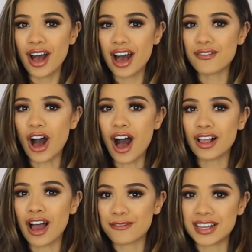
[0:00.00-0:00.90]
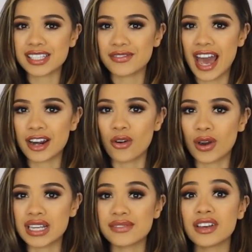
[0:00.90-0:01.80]
Of all offensive
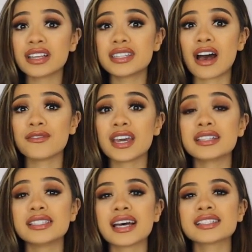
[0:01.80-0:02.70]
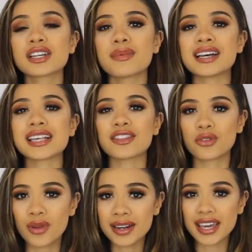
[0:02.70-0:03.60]
categories, Philadelphia does their best at
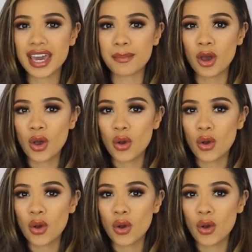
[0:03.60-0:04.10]
the run game,